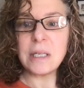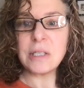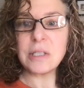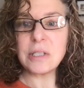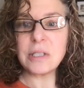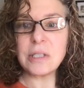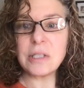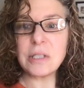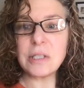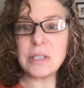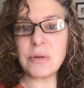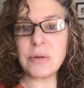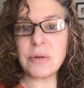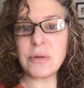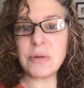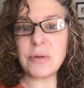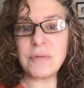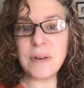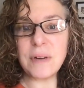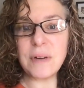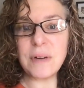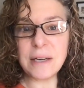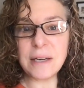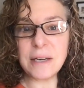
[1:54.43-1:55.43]
So,
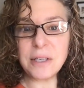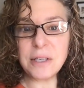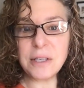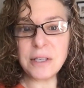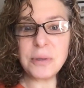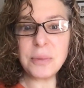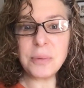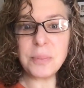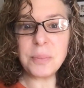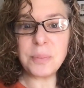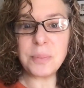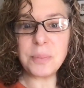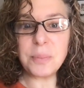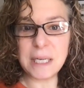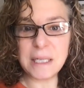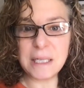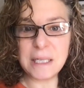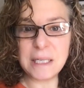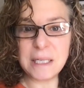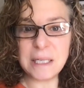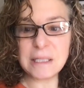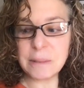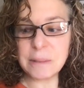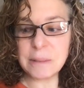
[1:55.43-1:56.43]
value
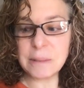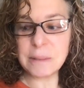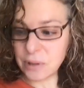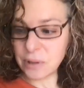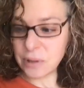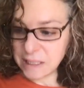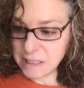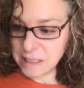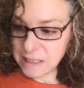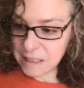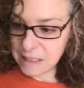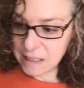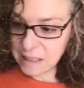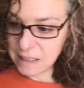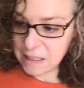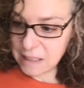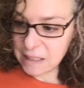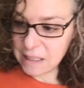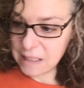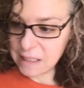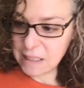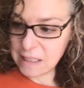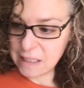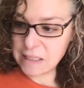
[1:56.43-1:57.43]
based pricing
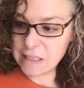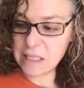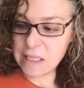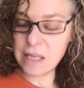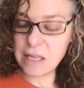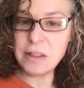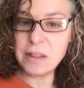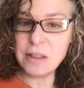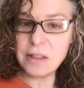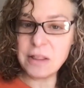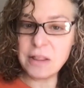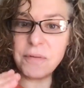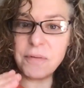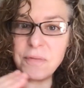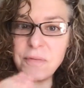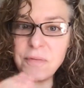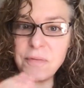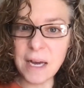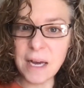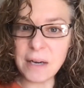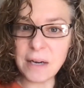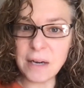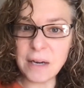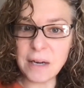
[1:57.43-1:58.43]
is the
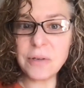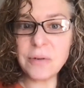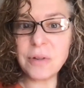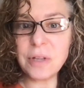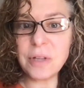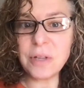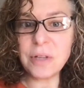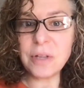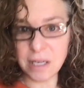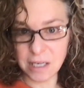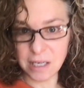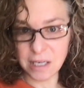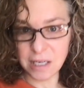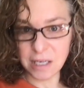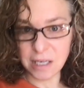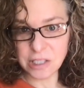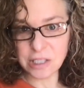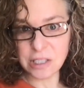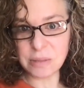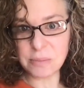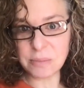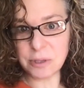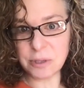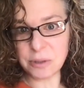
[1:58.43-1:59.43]
value the
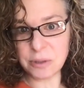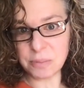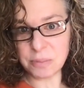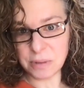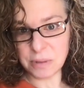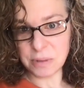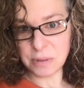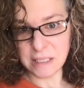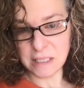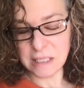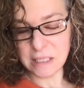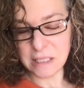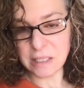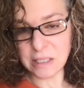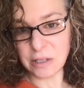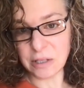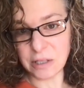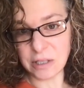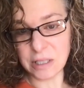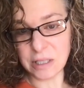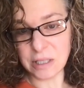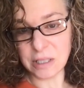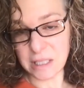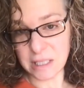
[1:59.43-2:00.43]
customer places
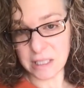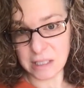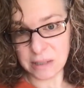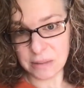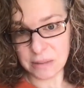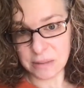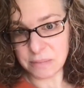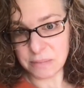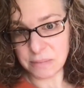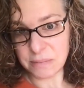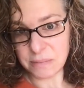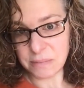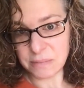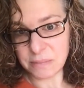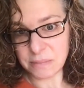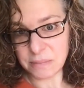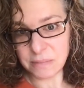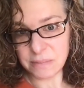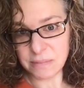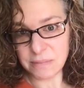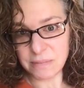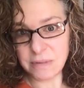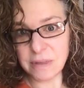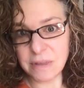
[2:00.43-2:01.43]
on an item,
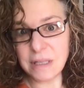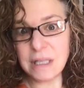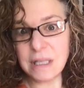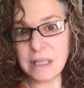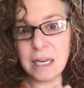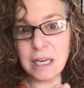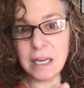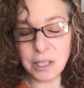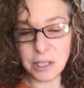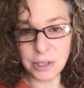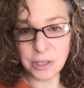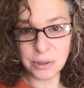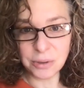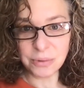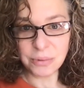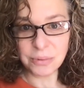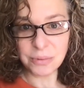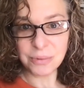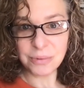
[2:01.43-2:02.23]
not you,